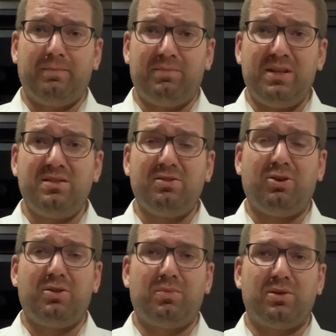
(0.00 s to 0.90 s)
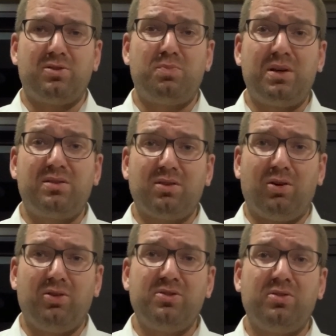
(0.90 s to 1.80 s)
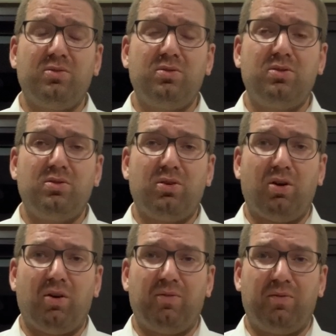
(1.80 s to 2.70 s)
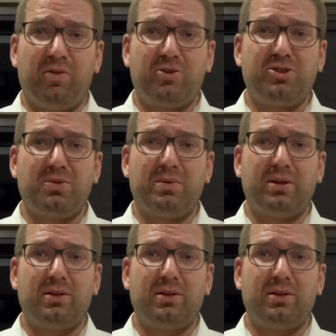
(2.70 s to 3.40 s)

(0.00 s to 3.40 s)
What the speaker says: This ointment speaks also of worshiping.